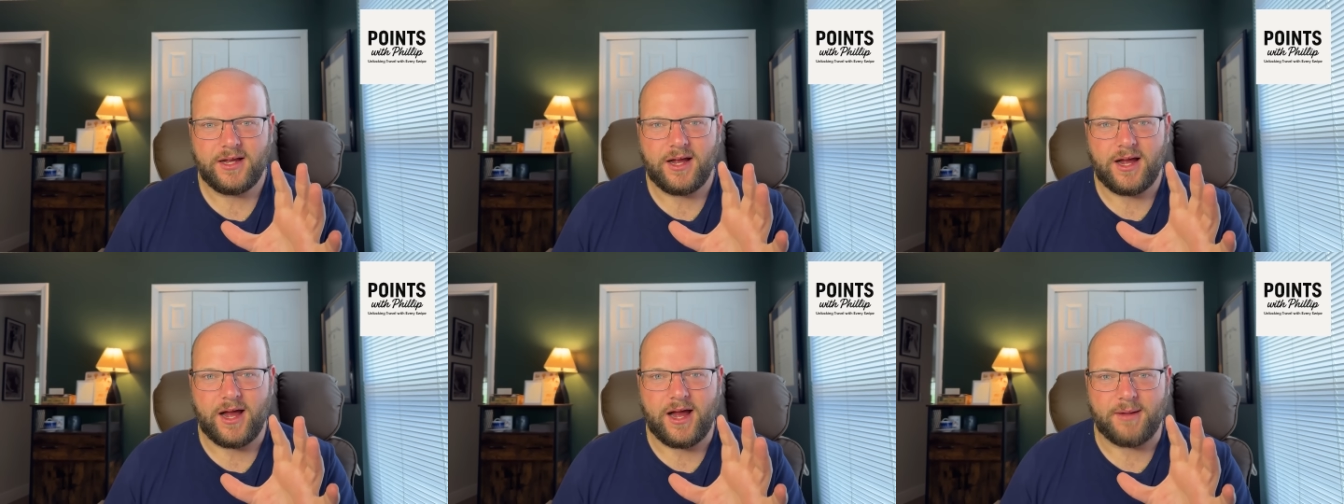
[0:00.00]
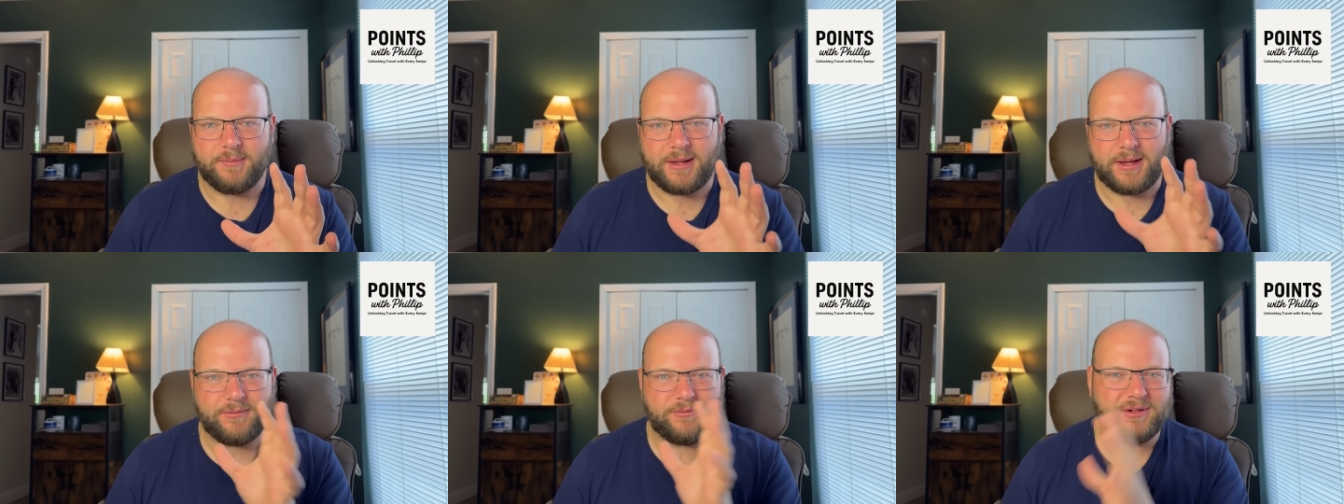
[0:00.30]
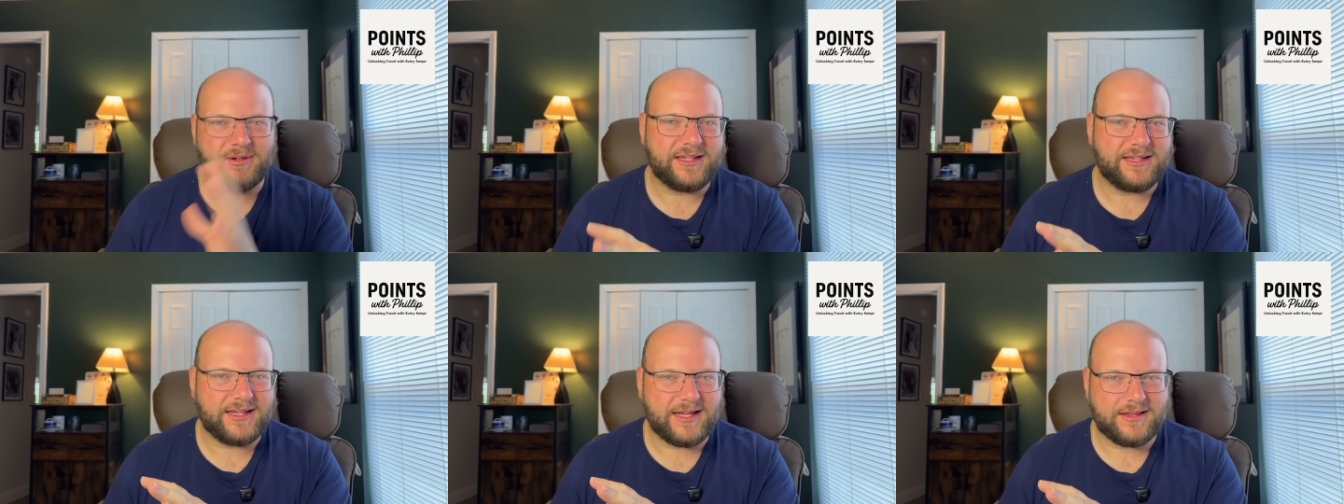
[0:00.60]
I
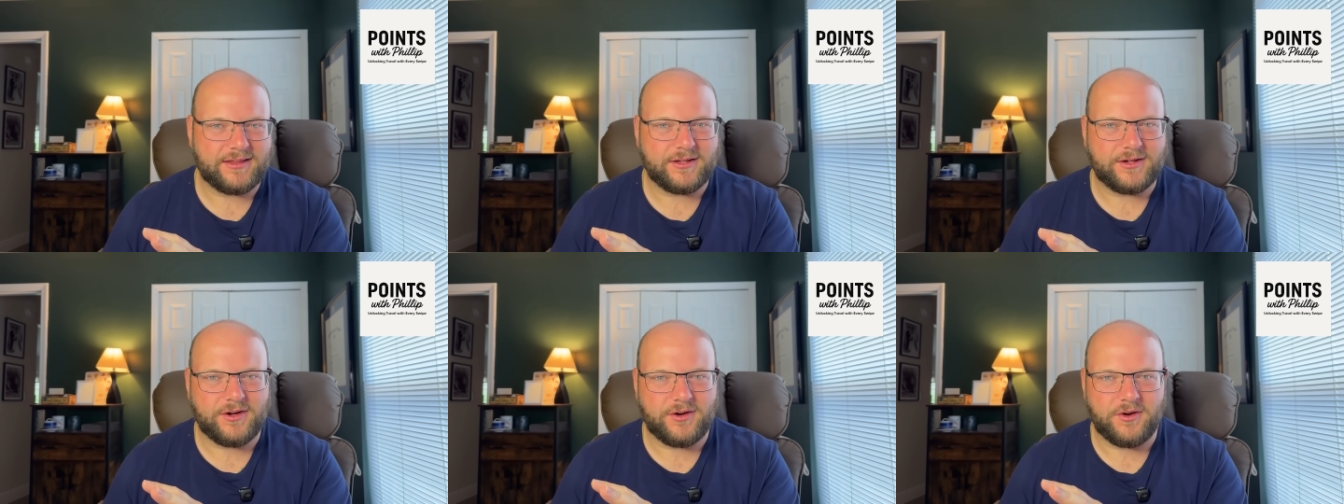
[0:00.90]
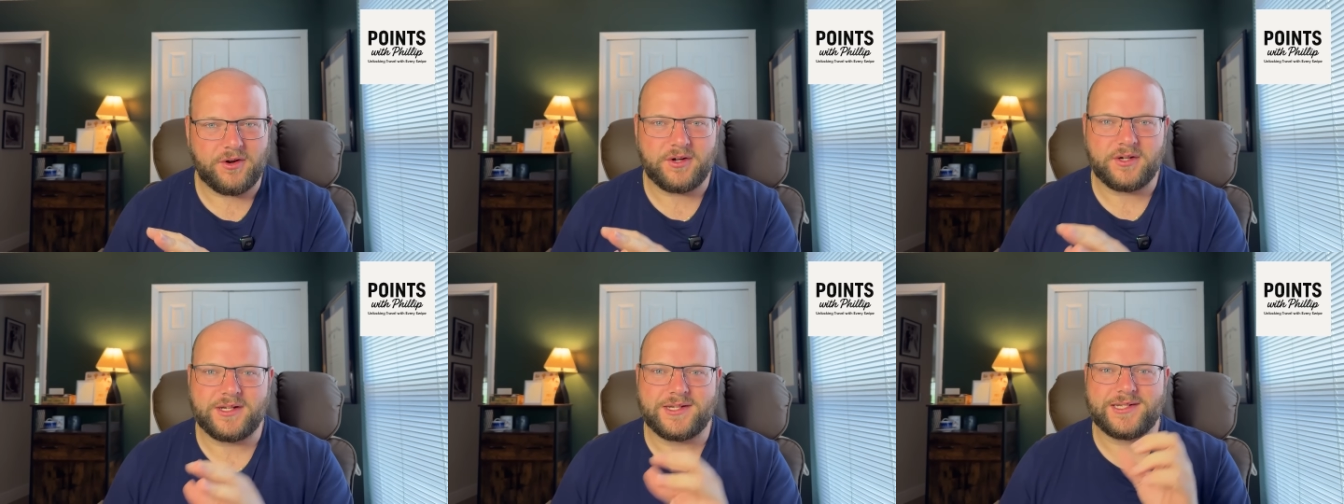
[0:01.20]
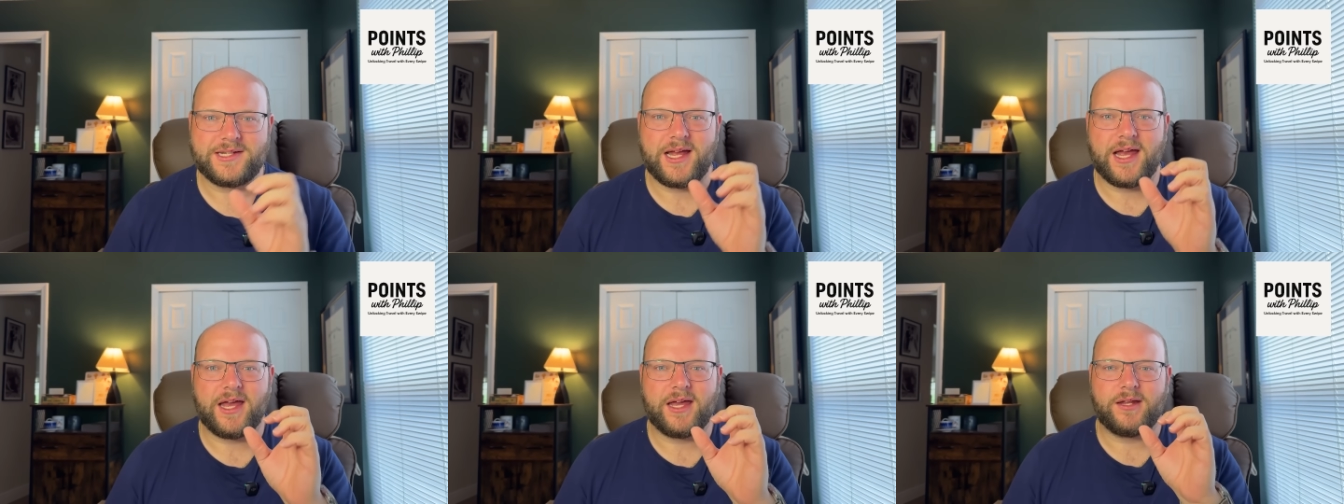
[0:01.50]
really like the current
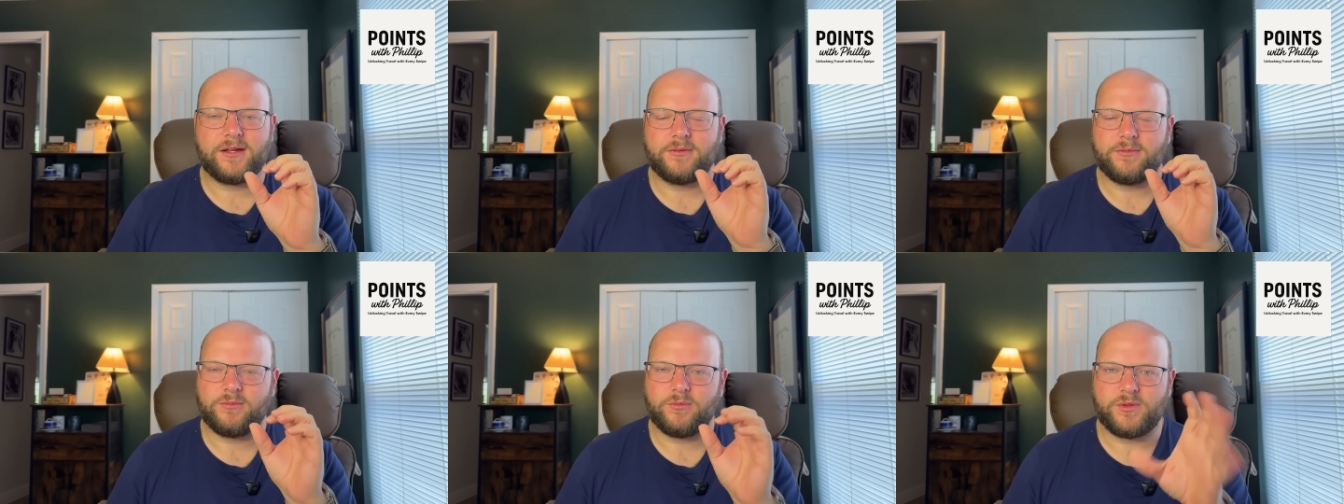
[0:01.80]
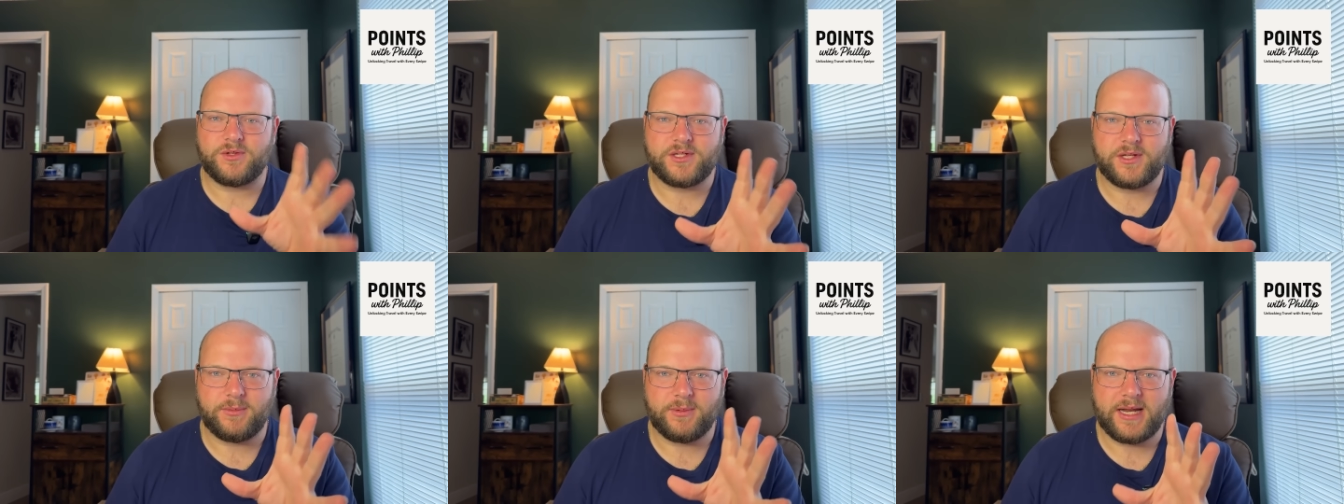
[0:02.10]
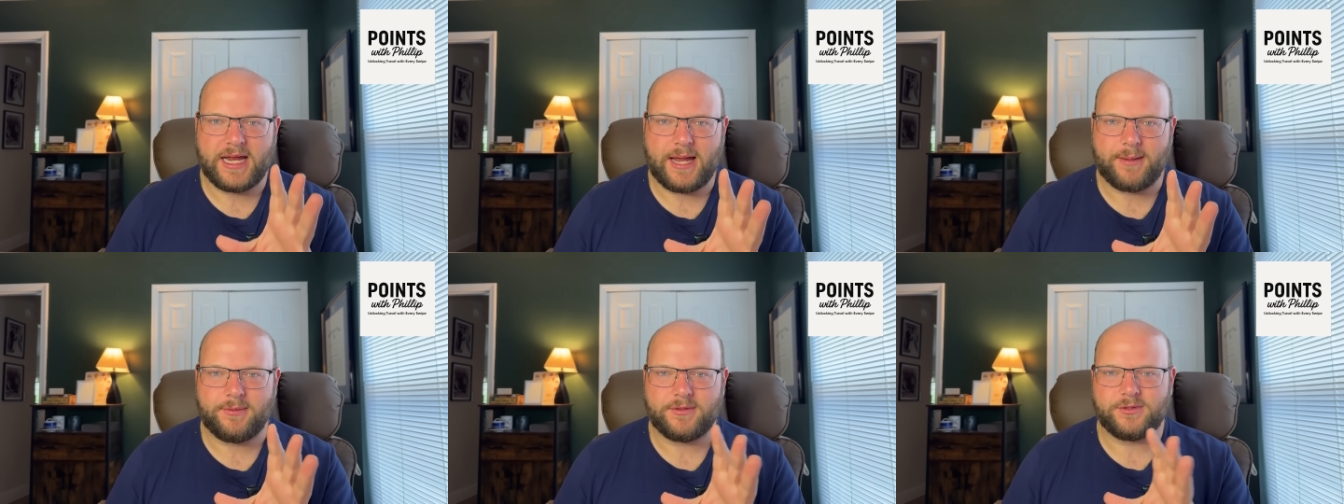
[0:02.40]
design. We'll see what
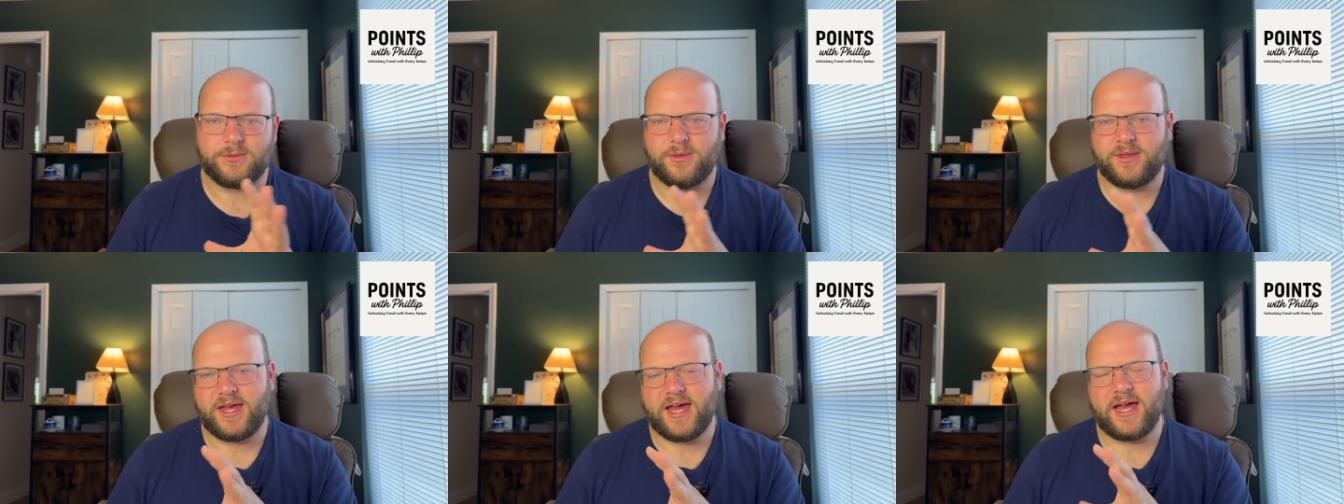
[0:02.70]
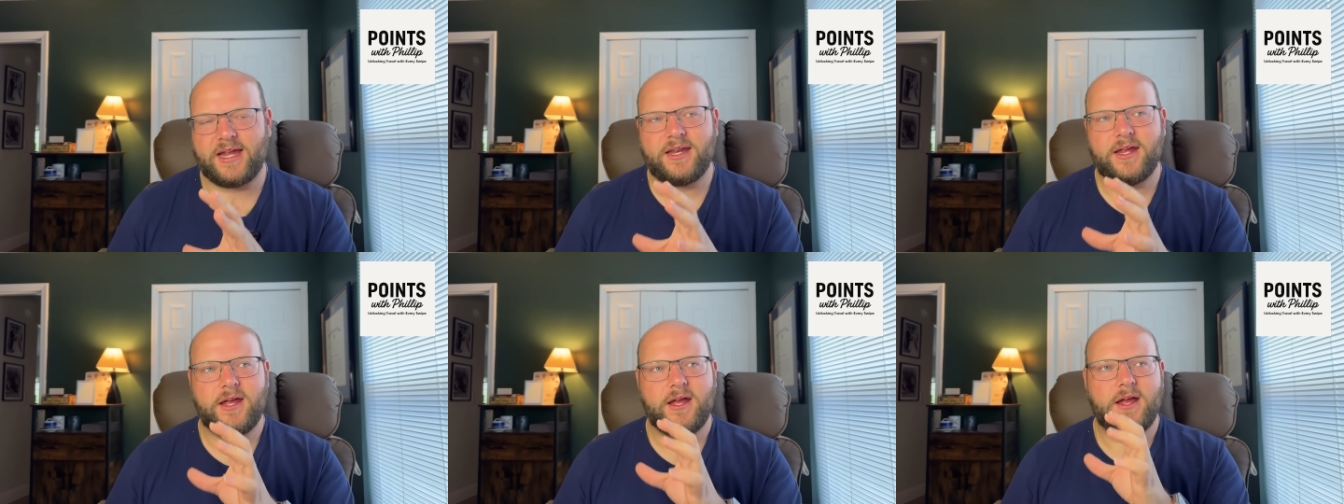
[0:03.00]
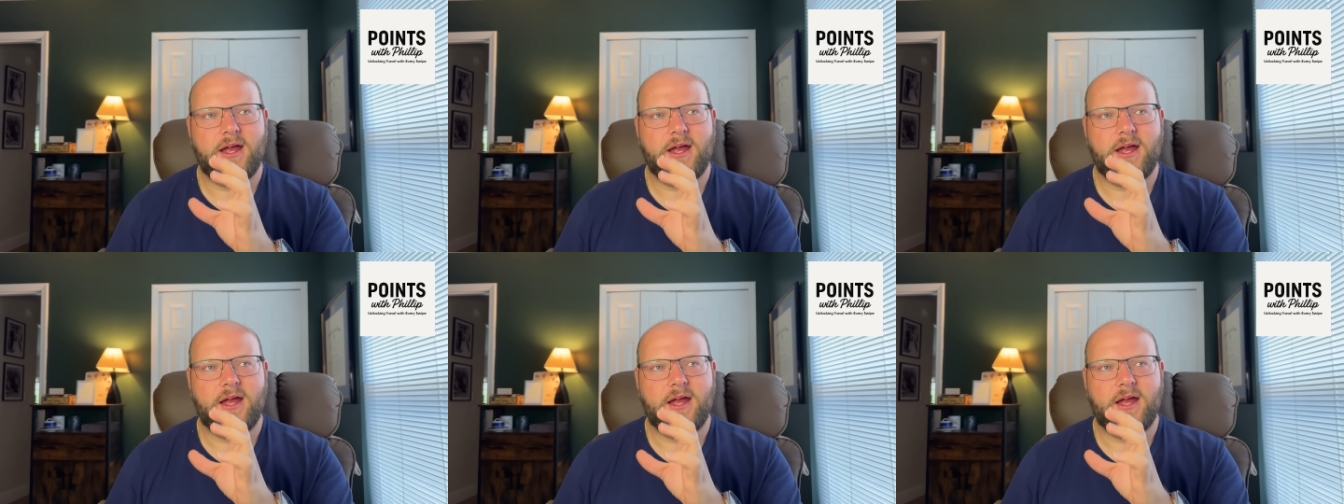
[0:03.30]
happens with that.